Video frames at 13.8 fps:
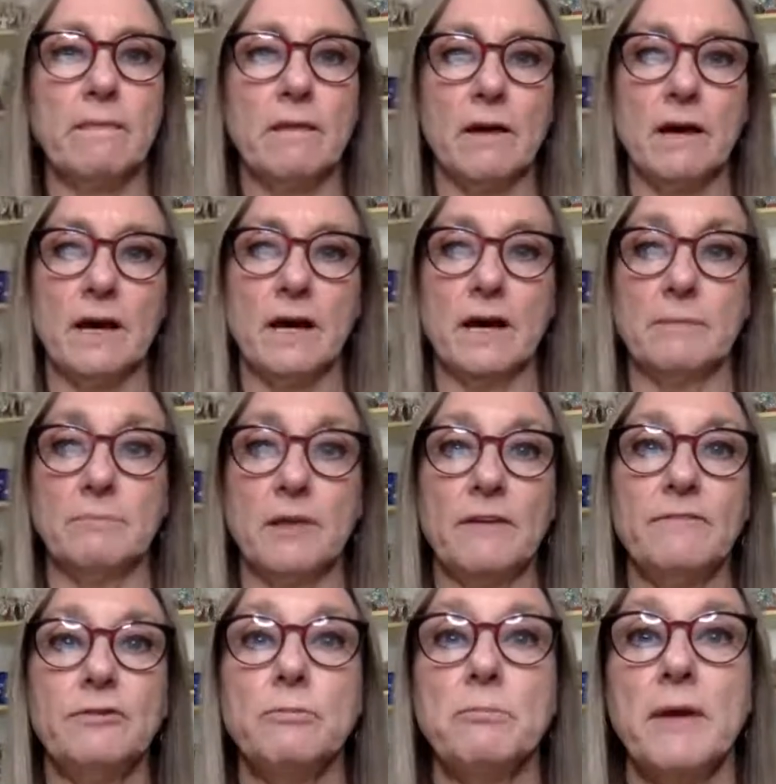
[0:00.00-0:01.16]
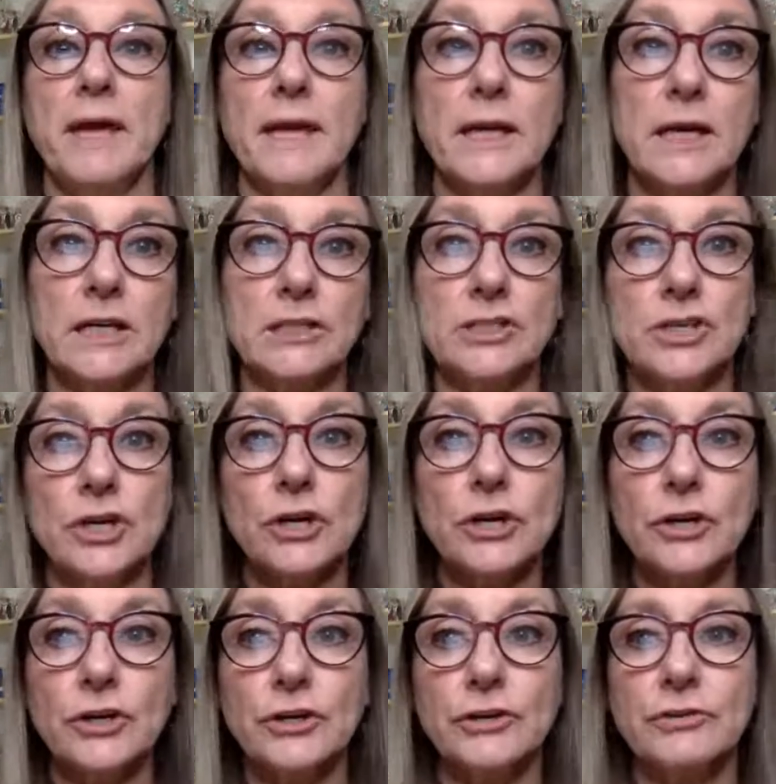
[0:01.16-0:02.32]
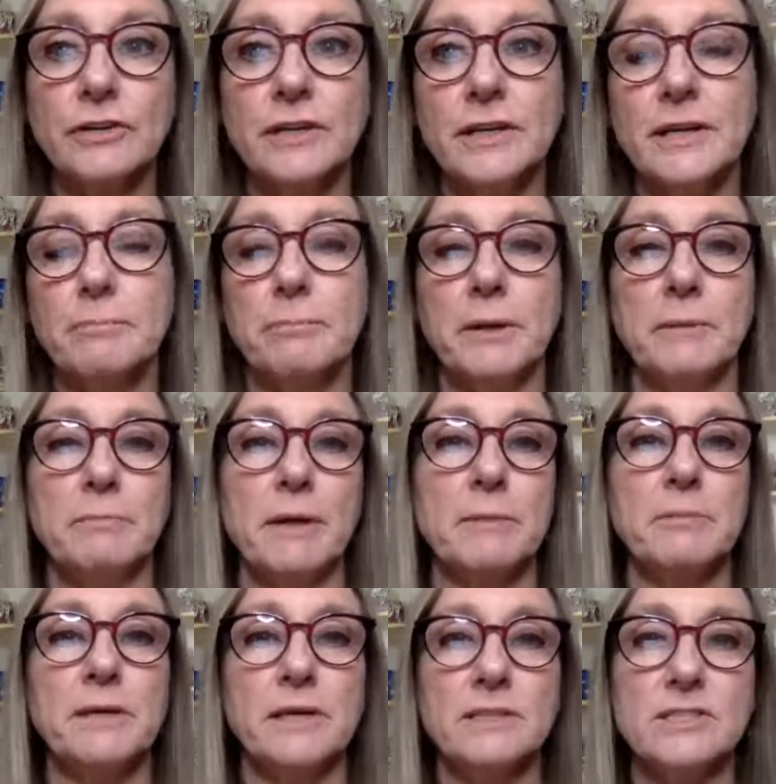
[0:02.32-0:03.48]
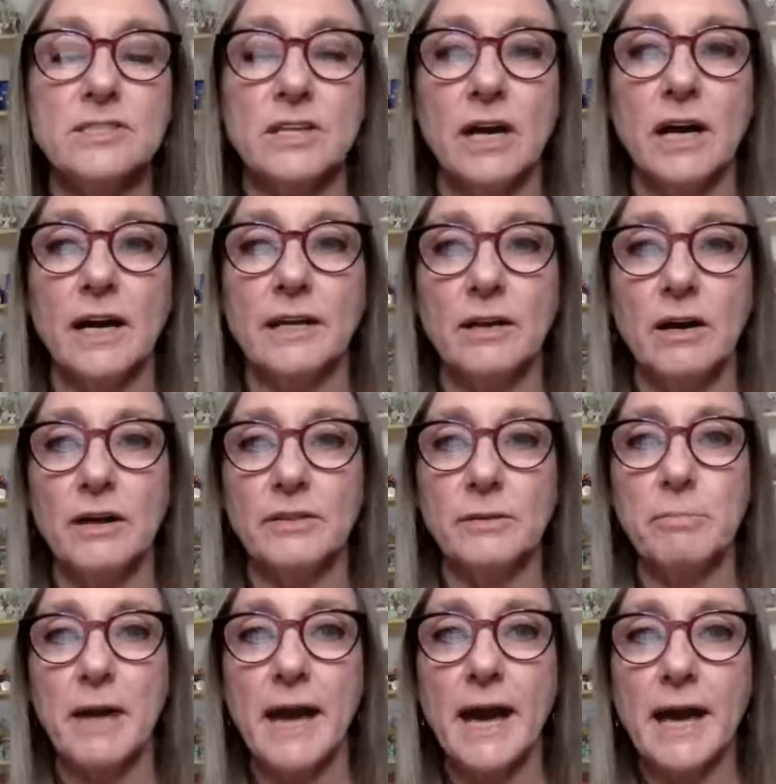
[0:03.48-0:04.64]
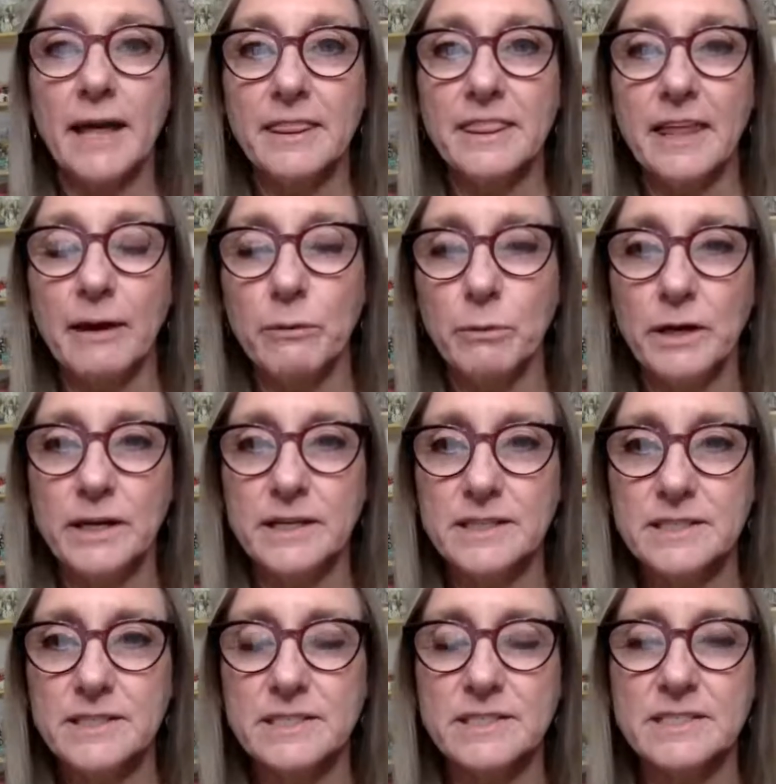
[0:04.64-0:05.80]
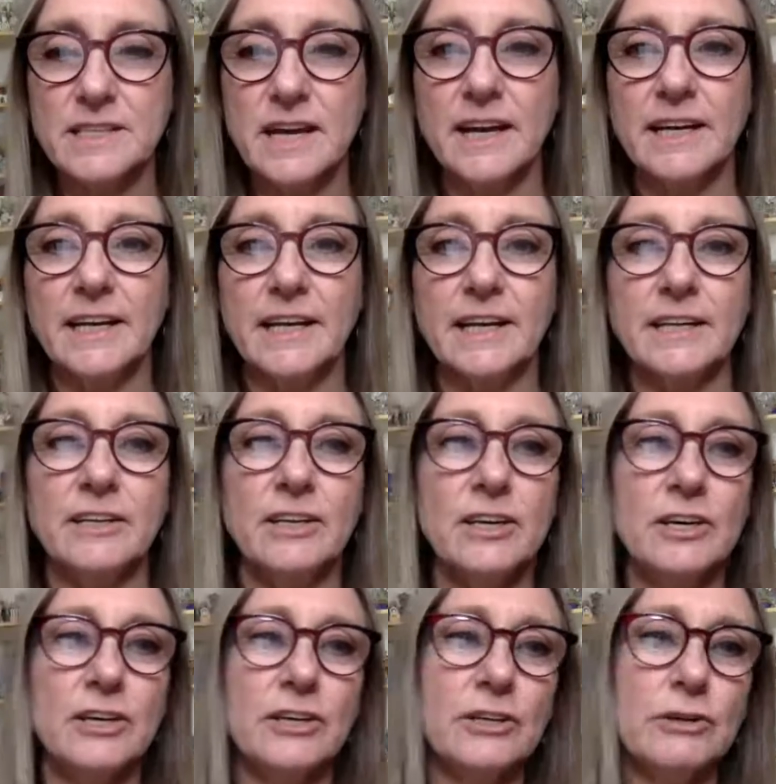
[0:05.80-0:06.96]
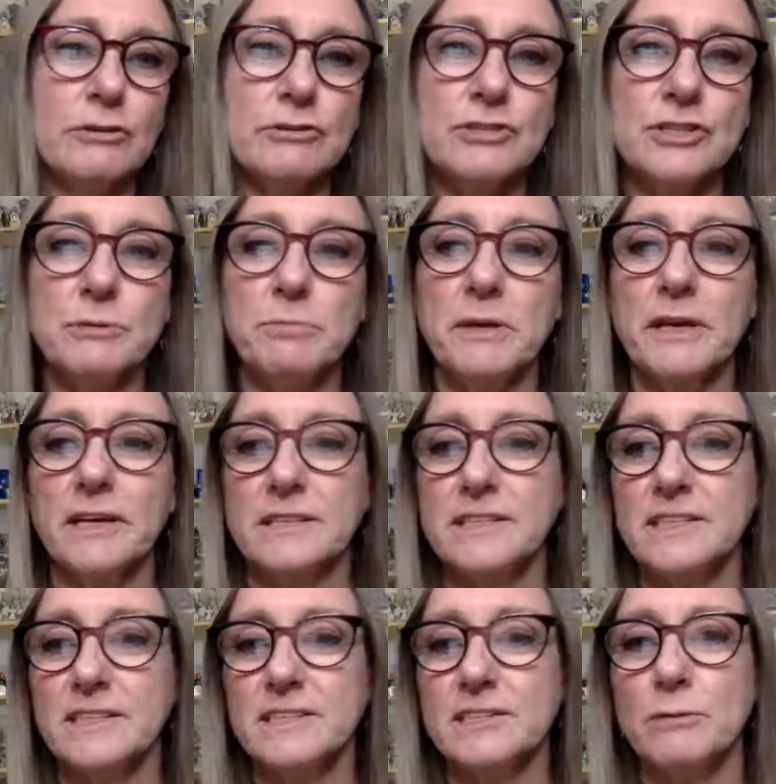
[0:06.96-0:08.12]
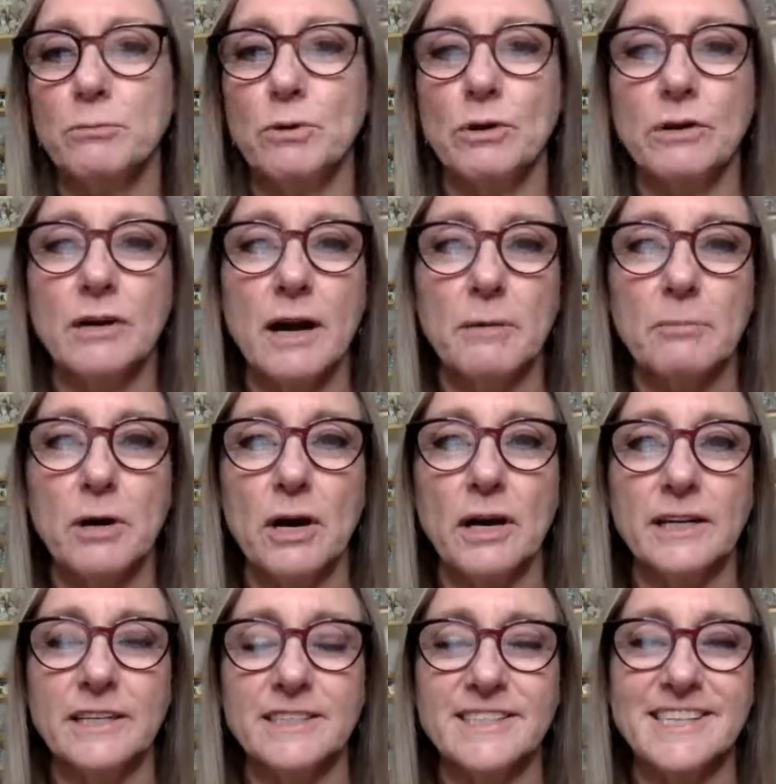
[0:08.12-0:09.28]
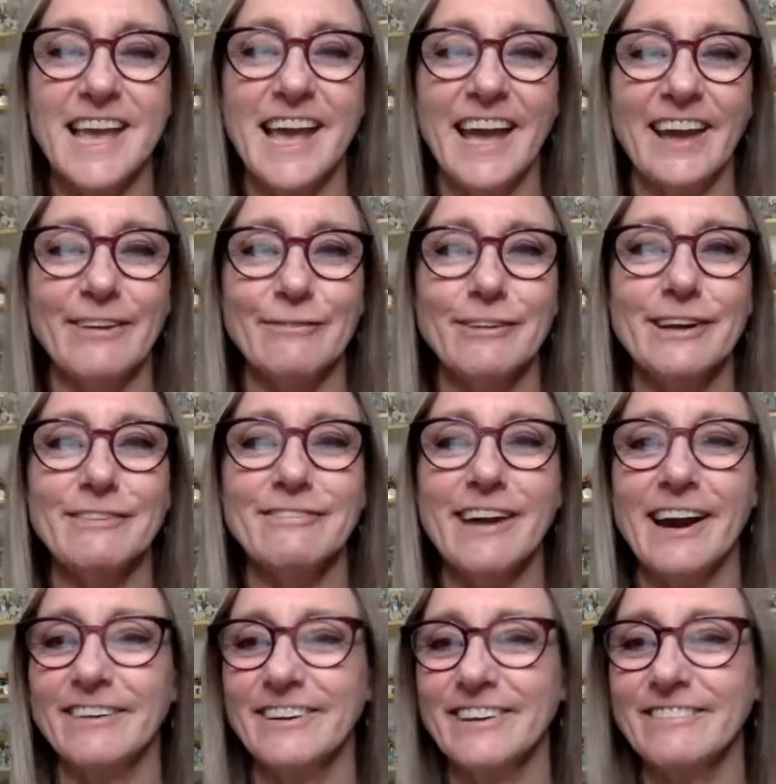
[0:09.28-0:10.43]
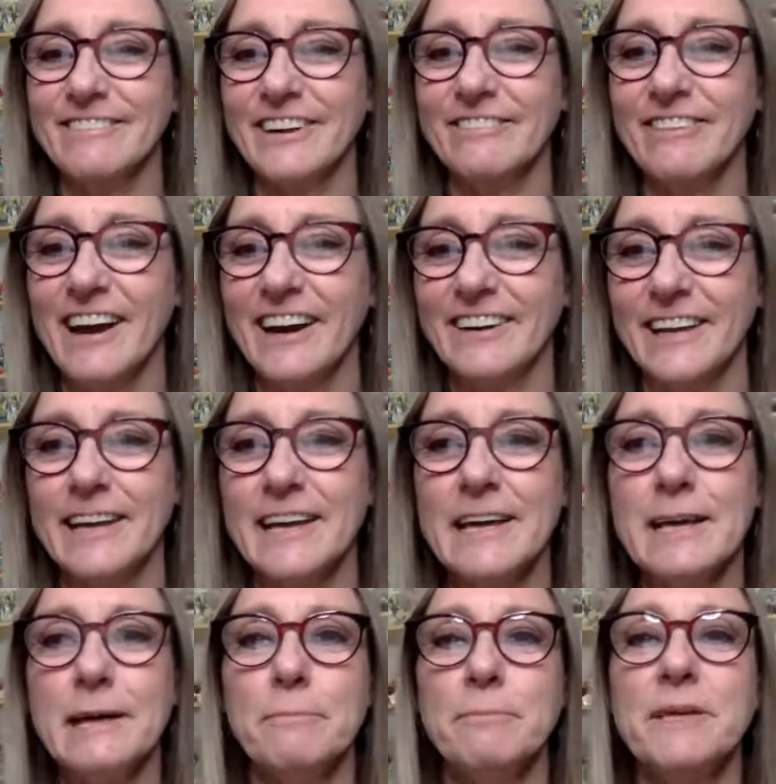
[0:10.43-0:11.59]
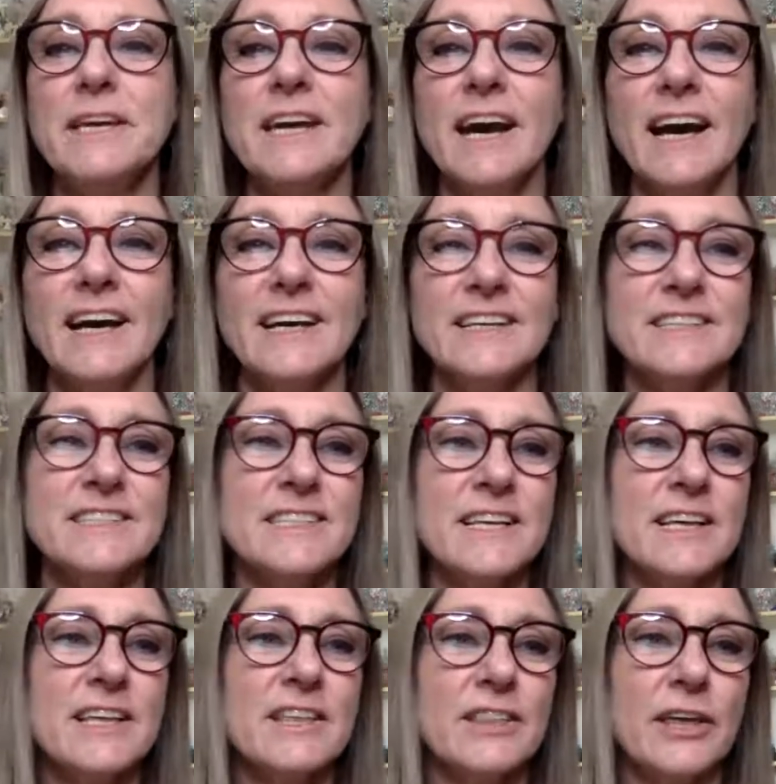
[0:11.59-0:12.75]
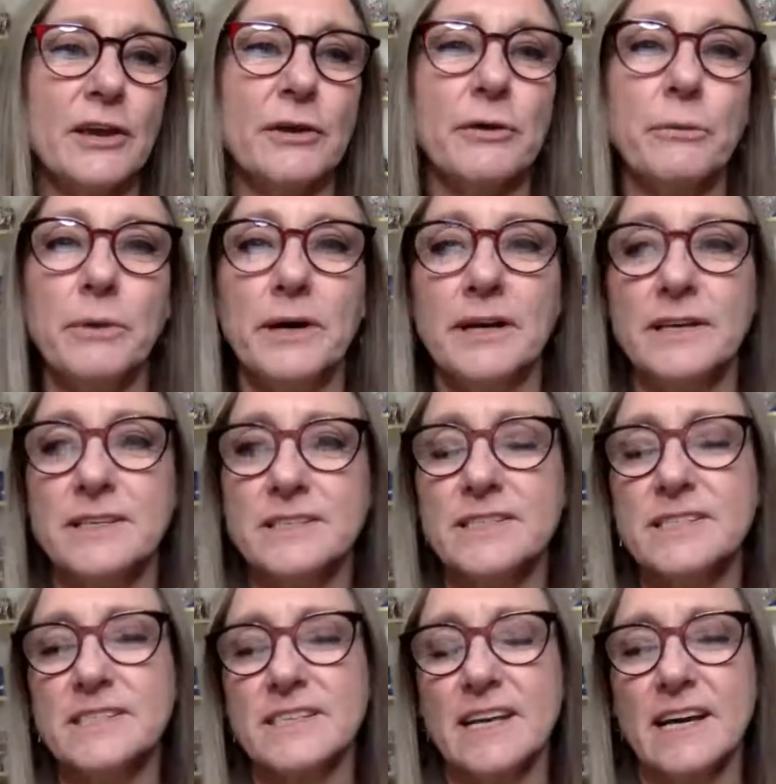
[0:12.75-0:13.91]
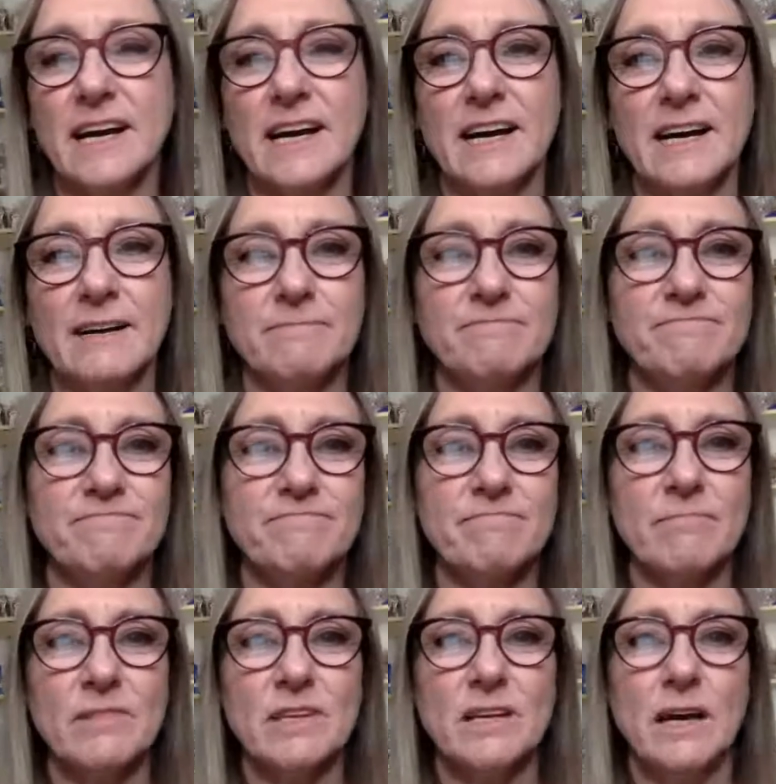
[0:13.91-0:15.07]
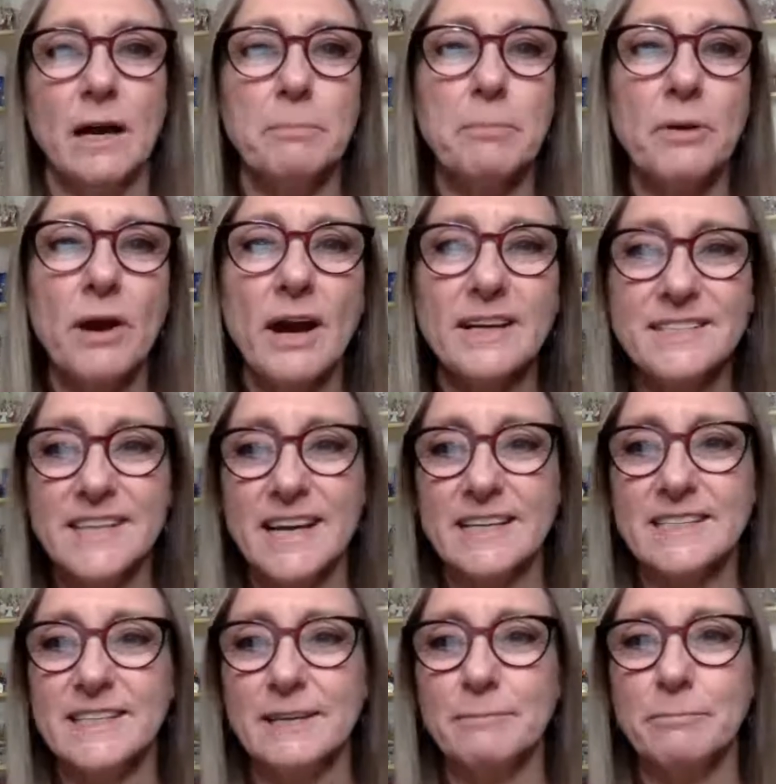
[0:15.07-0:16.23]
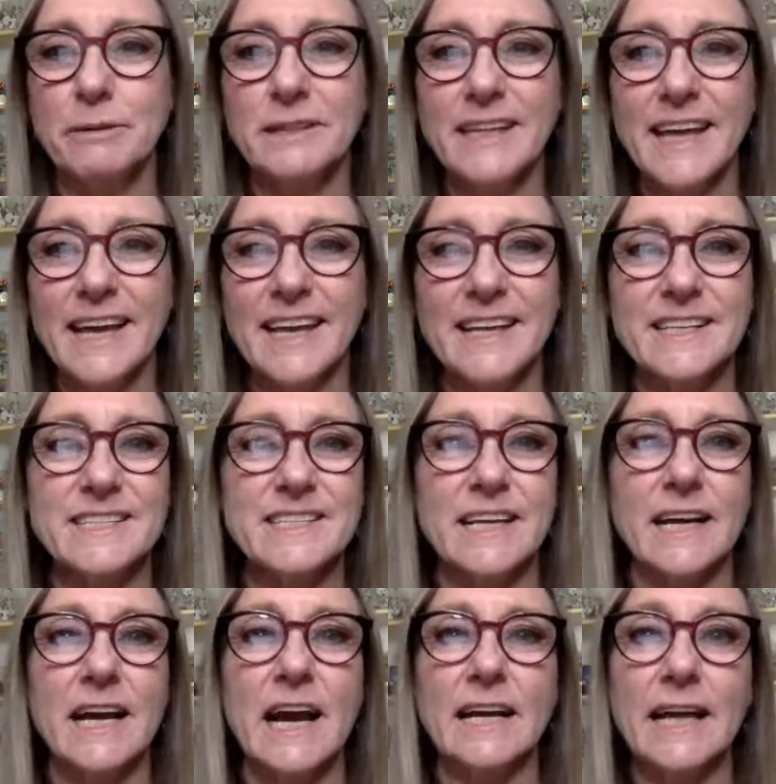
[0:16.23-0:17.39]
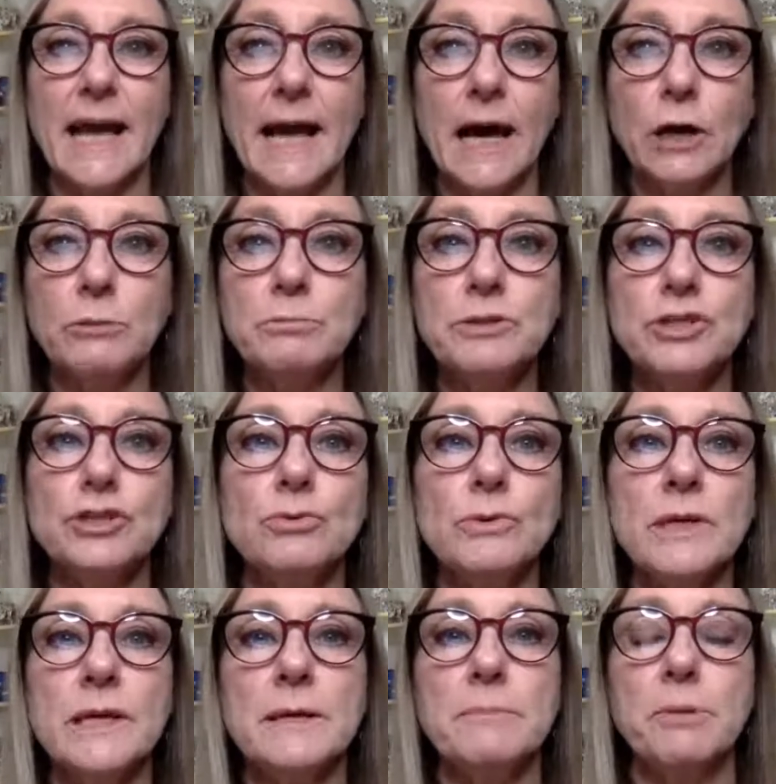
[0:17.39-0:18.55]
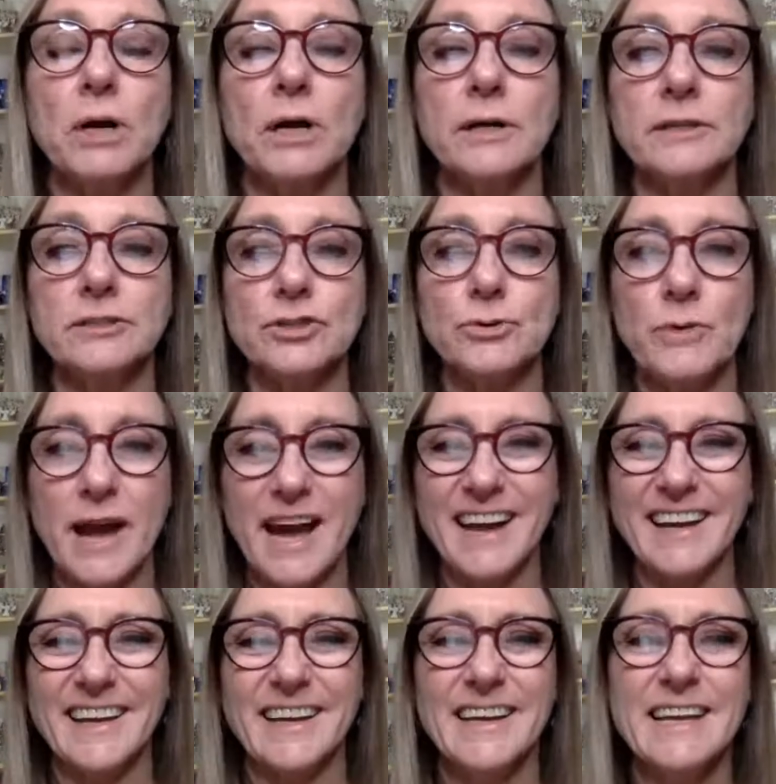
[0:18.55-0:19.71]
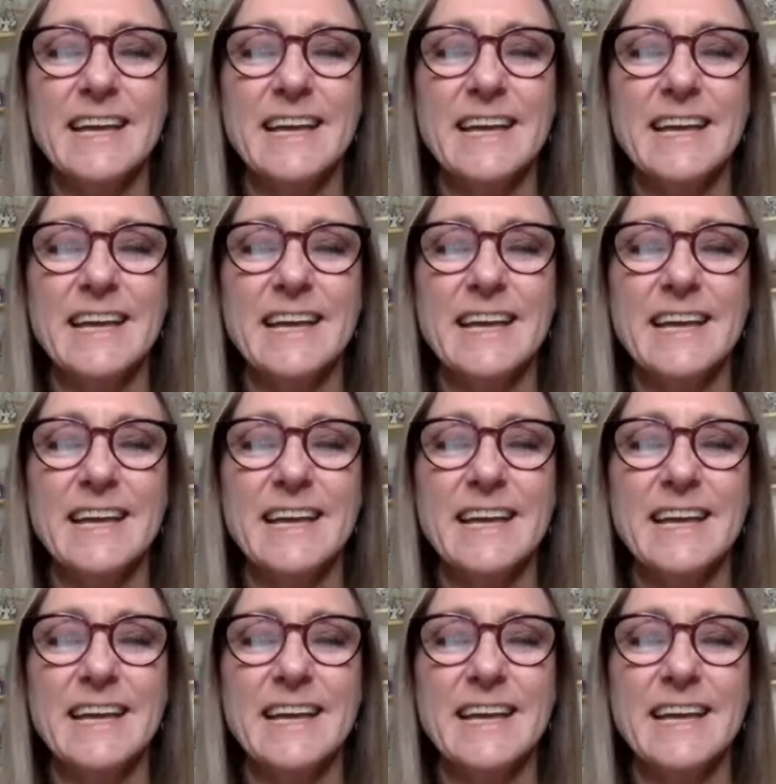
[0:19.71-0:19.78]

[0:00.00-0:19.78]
if you make a turn, but maybe it's not on the path that was decided, your GPS system will come on and say rerouting, because there was a process in place that kind of helps you keep on track.